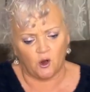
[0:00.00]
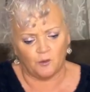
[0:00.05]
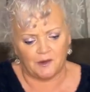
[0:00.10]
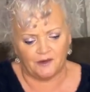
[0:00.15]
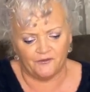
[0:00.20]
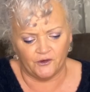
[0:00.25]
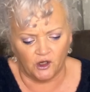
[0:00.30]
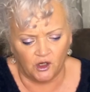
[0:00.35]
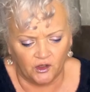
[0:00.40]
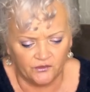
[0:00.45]
them, I
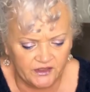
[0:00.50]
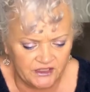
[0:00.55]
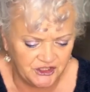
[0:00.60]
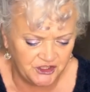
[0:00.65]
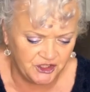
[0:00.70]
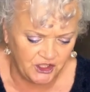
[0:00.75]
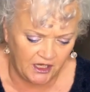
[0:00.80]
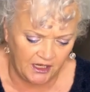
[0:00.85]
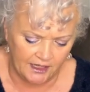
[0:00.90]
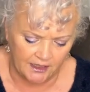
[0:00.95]
thought
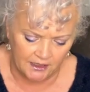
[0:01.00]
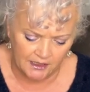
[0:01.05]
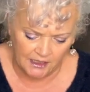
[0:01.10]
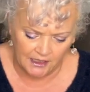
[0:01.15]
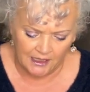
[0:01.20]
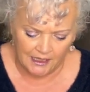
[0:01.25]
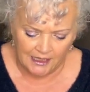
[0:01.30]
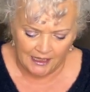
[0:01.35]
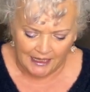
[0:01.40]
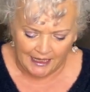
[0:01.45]
this year
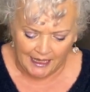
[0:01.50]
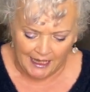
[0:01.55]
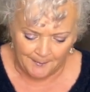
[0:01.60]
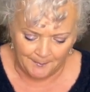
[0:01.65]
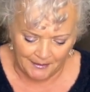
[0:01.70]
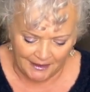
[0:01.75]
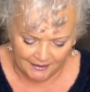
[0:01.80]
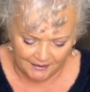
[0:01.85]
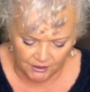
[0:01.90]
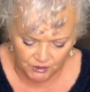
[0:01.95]
I
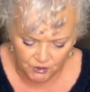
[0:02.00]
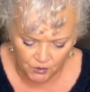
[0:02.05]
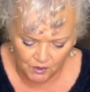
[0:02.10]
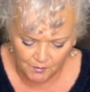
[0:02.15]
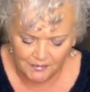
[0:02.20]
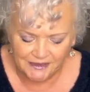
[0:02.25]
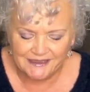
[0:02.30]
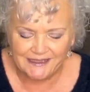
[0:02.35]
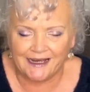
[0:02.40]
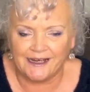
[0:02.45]
plan on doing
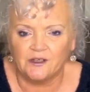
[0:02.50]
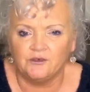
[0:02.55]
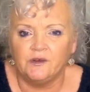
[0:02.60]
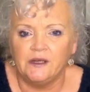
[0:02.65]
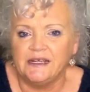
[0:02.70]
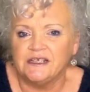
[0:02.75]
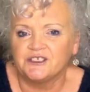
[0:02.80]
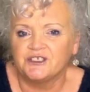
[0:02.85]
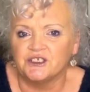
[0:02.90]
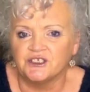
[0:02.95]
my
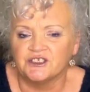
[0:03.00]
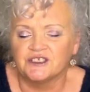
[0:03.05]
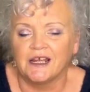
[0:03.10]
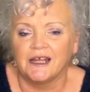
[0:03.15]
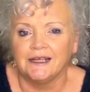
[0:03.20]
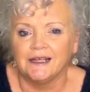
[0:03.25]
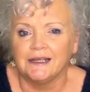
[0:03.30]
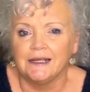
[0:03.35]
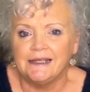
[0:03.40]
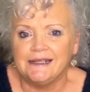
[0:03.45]
decorations a
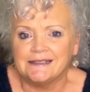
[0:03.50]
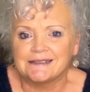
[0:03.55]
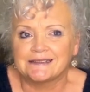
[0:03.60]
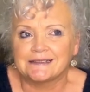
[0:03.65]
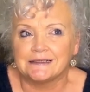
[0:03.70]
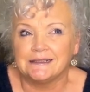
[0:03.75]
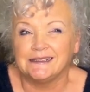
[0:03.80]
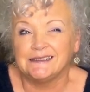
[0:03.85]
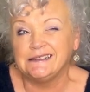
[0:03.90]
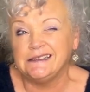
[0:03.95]

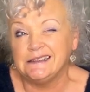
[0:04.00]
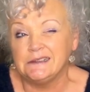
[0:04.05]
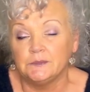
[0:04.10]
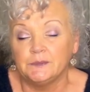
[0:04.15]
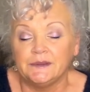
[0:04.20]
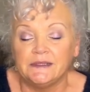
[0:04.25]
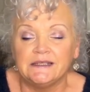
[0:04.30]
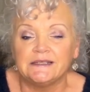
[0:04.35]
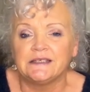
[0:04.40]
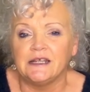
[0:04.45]
little
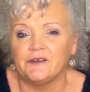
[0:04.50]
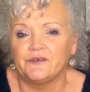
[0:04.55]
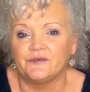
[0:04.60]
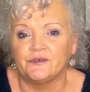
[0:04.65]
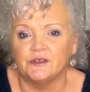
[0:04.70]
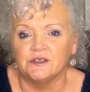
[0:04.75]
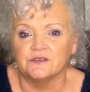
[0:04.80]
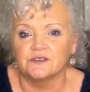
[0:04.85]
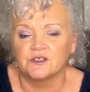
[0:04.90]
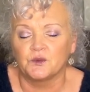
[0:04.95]
bit
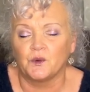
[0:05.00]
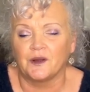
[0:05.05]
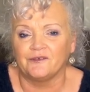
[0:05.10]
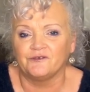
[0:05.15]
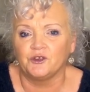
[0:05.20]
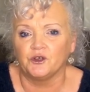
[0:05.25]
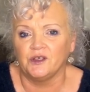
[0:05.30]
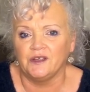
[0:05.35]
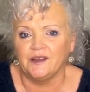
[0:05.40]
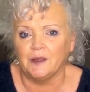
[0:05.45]
different to what I've
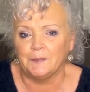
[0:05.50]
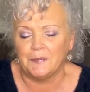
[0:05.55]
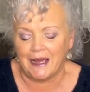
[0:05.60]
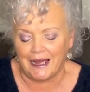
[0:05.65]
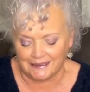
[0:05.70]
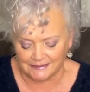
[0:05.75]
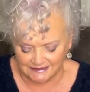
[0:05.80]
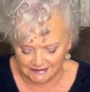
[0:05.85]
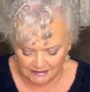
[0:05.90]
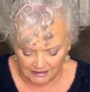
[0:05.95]
done in the
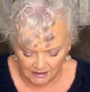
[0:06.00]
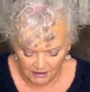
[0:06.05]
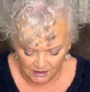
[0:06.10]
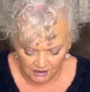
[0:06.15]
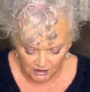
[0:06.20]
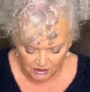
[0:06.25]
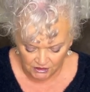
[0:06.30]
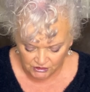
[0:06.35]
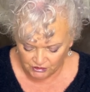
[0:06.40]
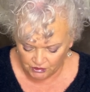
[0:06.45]
past.
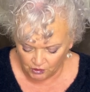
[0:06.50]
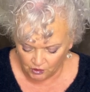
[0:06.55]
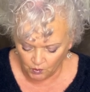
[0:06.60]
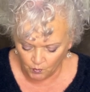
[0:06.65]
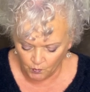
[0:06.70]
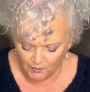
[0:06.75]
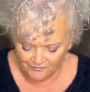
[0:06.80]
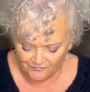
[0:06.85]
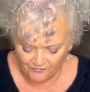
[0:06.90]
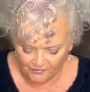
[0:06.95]
So
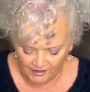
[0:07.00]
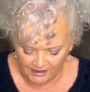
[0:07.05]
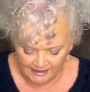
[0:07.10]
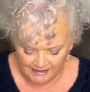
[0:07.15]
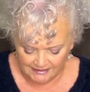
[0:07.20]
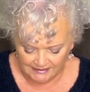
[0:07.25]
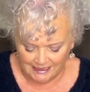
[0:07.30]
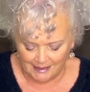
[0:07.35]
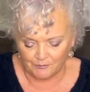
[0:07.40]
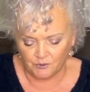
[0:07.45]
with
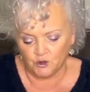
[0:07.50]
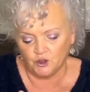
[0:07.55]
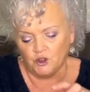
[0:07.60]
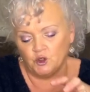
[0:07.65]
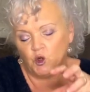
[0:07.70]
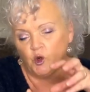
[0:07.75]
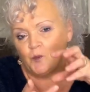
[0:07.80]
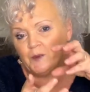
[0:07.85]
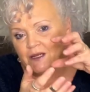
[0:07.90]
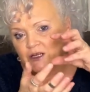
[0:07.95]
these, I'm going to
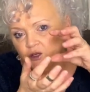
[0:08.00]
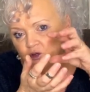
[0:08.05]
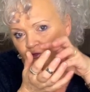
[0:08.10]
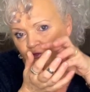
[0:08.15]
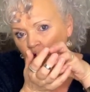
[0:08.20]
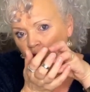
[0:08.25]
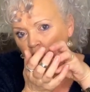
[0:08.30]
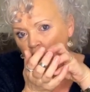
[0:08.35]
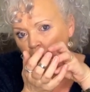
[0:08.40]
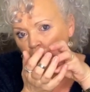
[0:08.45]
do them in
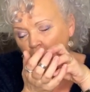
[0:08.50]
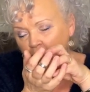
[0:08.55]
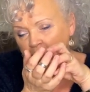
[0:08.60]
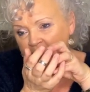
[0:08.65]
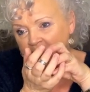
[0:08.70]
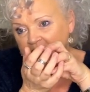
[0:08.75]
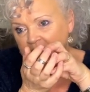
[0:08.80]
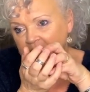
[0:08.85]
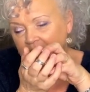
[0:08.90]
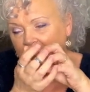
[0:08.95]

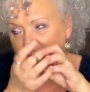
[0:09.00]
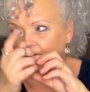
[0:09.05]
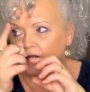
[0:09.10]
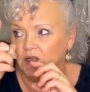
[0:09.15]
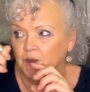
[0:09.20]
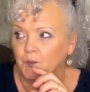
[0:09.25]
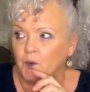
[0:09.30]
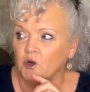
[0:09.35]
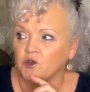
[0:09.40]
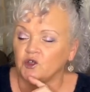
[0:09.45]
groups. And at the
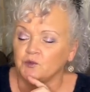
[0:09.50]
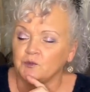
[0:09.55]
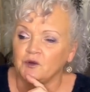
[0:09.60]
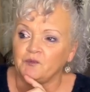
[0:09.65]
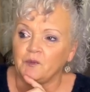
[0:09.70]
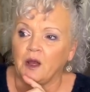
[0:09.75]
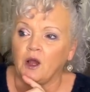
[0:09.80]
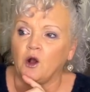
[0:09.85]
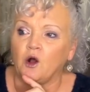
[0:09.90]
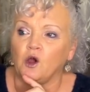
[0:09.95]
bottom of
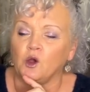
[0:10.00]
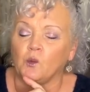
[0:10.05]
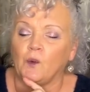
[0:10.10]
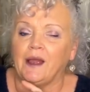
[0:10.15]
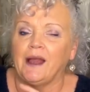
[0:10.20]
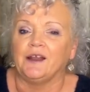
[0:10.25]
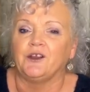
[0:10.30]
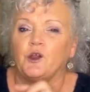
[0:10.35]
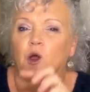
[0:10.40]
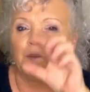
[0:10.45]
my hallway,
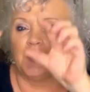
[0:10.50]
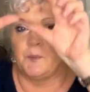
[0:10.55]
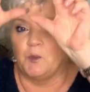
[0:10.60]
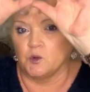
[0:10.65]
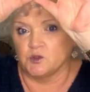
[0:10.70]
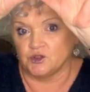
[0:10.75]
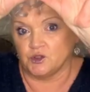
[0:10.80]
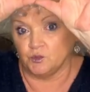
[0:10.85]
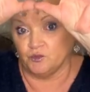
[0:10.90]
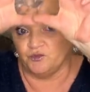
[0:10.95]
I normally put
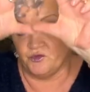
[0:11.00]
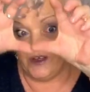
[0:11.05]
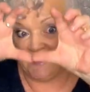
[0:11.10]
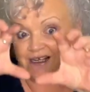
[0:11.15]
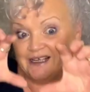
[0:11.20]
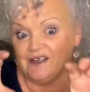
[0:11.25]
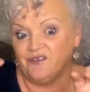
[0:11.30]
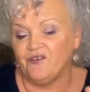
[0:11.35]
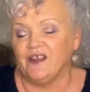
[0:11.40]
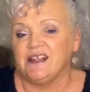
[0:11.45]
some
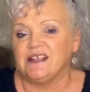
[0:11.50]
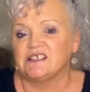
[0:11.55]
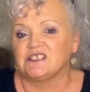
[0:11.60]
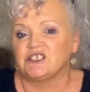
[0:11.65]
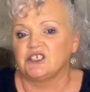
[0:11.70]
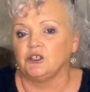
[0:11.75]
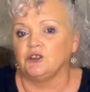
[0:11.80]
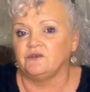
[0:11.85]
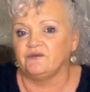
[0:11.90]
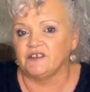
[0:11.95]
really thick
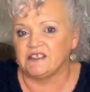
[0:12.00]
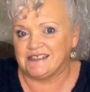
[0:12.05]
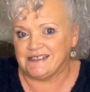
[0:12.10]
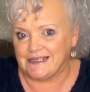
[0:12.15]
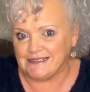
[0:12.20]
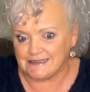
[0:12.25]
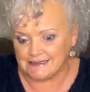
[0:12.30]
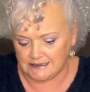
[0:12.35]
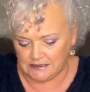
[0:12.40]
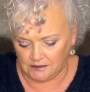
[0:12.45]
silver
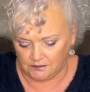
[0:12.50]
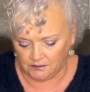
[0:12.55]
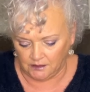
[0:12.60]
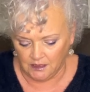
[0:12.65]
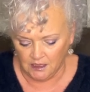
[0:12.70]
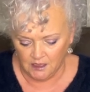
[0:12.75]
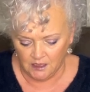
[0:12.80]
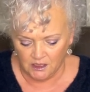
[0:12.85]
tinsel.